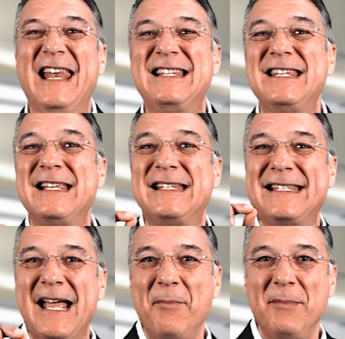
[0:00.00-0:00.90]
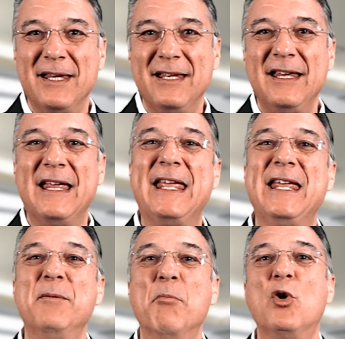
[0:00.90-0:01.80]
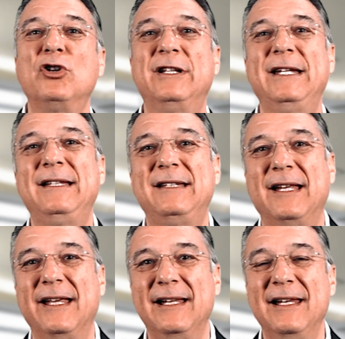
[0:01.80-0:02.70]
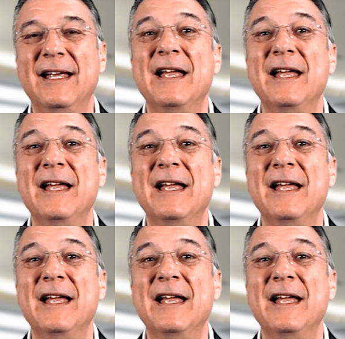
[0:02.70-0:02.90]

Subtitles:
Let's examine in more detail